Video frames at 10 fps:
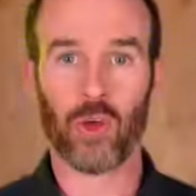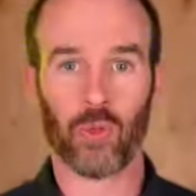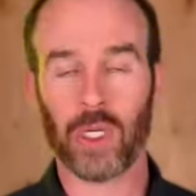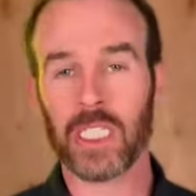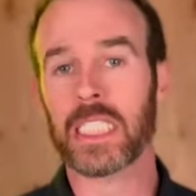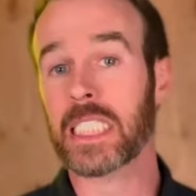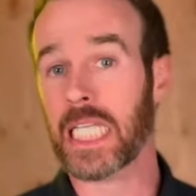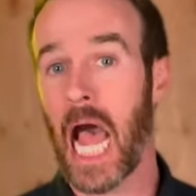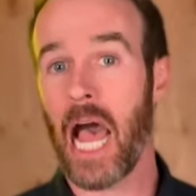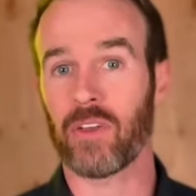the reason
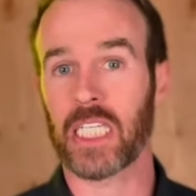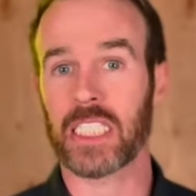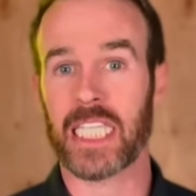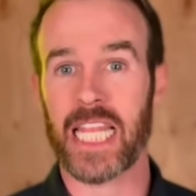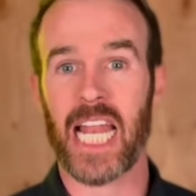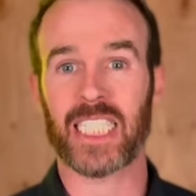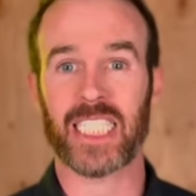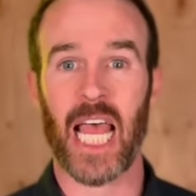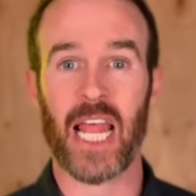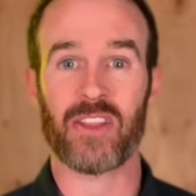is obvious, and that
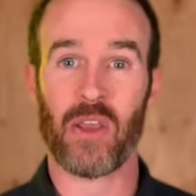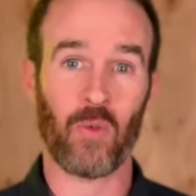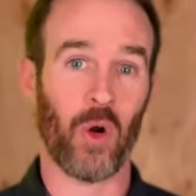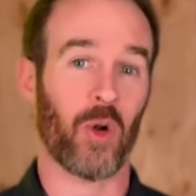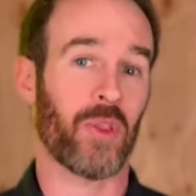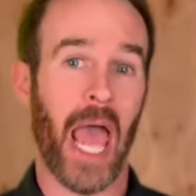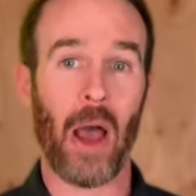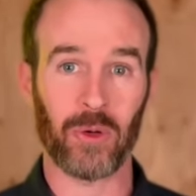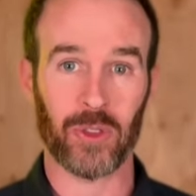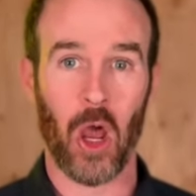is that they work
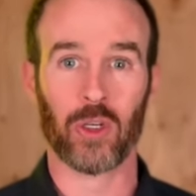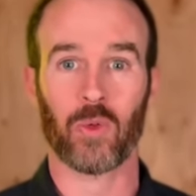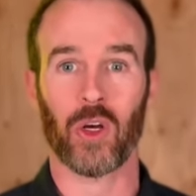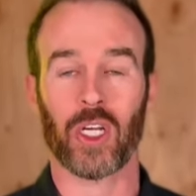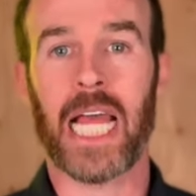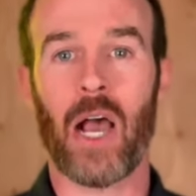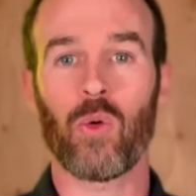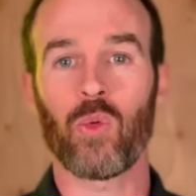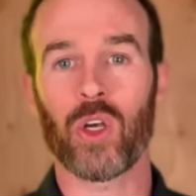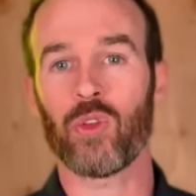without ductwork. Now,
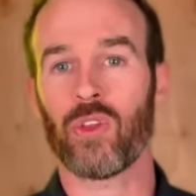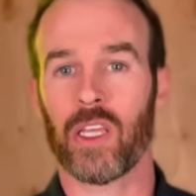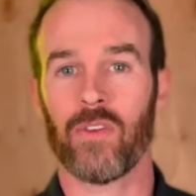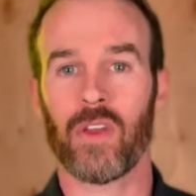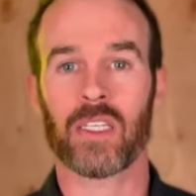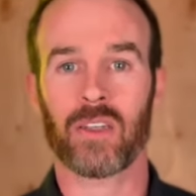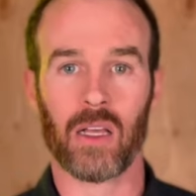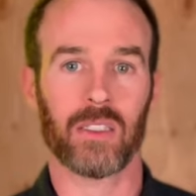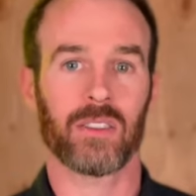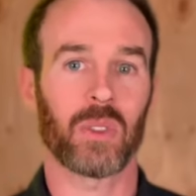when you think of a
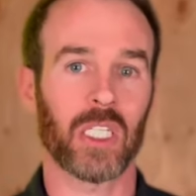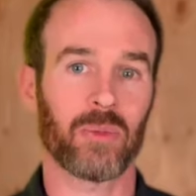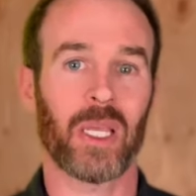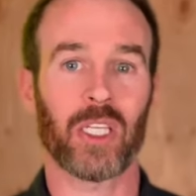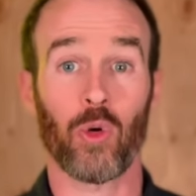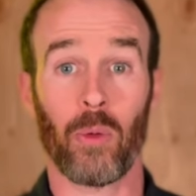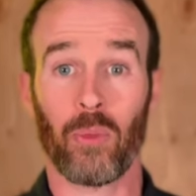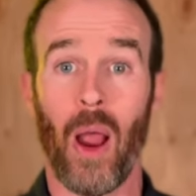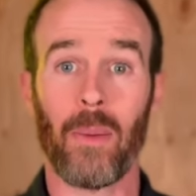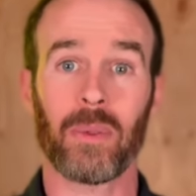ductless mini split, you are
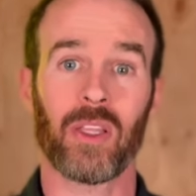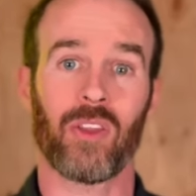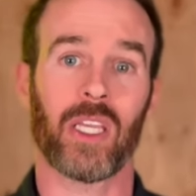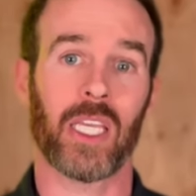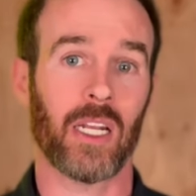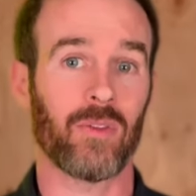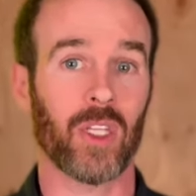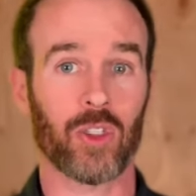probably thinking of